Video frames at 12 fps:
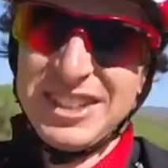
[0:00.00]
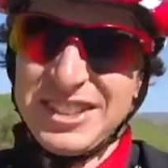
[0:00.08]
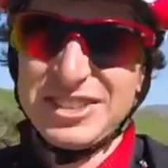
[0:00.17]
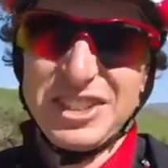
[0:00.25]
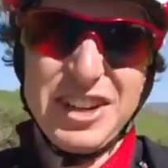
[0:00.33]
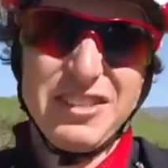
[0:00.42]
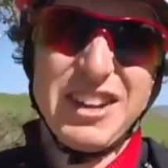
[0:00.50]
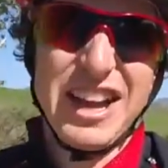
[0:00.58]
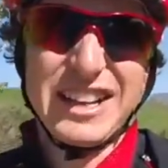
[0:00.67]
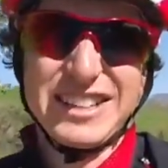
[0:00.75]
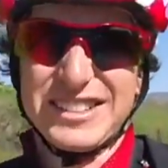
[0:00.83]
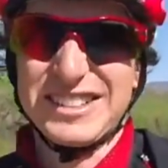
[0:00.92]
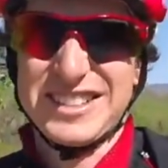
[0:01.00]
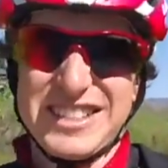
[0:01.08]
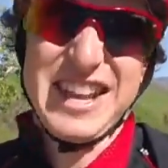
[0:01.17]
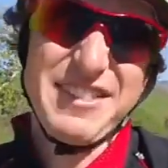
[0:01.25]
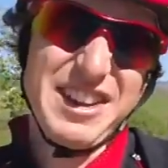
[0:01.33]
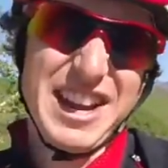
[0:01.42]
sort of like
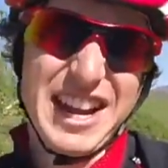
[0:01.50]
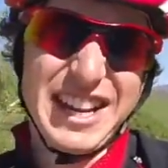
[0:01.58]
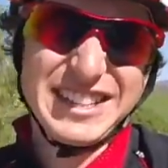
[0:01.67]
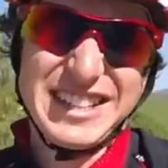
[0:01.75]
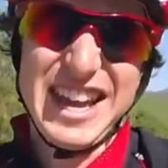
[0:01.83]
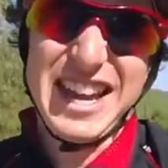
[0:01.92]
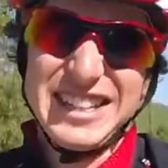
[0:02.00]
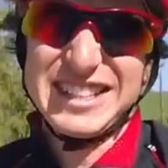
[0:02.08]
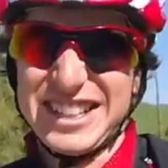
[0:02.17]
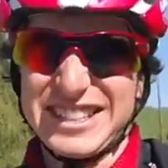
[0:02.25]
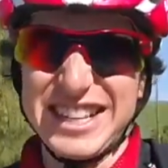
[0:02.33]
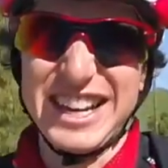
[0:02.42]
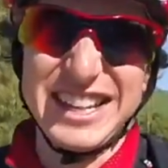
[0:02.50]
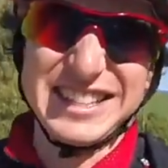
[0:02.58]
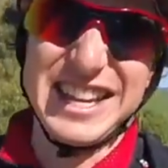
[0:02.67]
7 out of 10, 6 out of